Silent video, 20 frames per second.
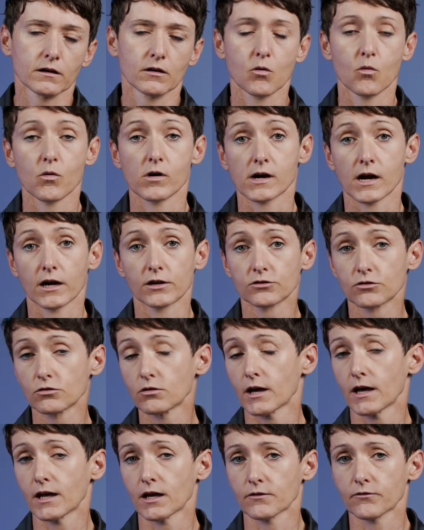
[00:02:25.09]
where I do
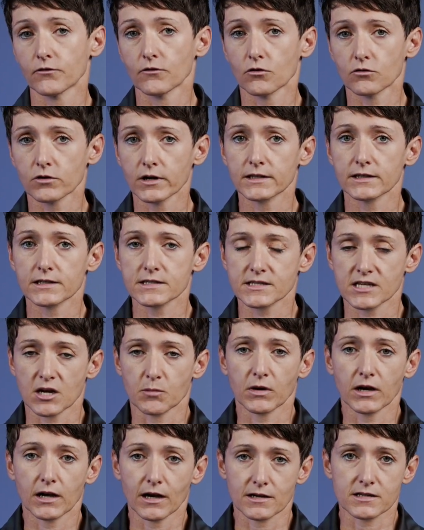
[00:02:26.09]
have already
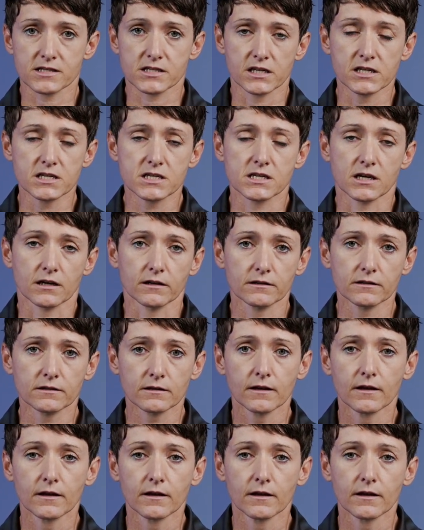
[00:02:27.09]
some gas inside,